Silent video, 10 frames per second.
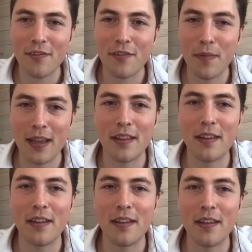for me,
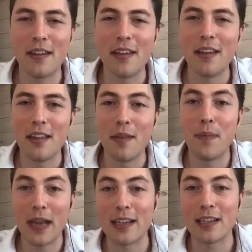the
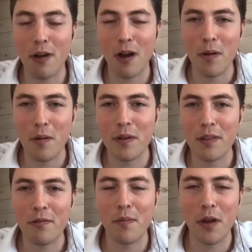biggest problem
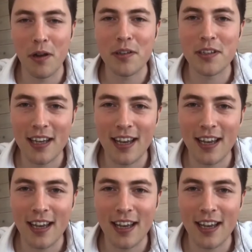with remote.